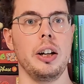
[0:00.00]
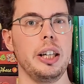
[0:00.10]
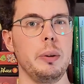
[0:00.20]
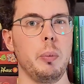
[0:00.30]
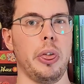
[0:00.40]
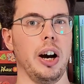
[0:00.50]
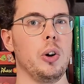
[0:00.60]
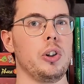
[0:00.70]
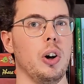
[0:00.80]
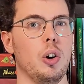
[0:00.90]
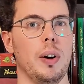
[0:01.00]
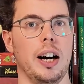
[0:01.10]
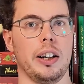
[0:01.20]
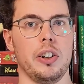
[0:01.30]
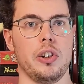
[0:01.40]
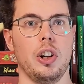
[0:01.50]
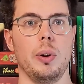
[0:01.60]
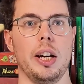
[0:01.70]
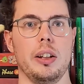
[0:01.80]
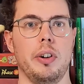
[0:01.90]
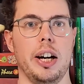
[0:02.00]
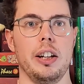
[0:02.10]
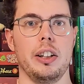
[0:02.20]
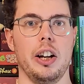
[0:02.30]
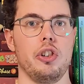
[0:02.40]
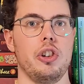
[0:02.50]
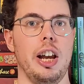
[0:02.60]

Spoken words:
Even without the overarching story and the final dungeon,